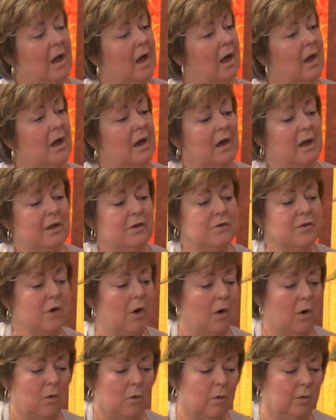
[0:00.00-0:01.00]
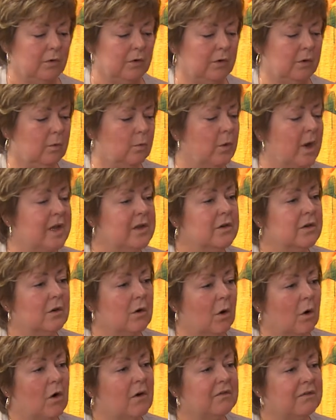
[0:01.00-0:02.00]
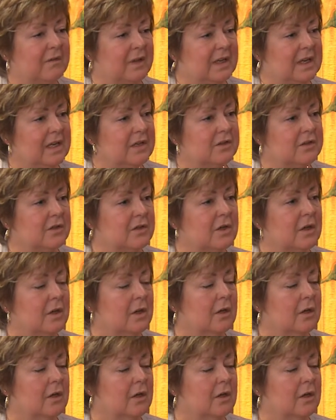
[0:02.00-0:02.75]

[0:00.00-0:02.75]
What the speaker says: No. When you're all finished,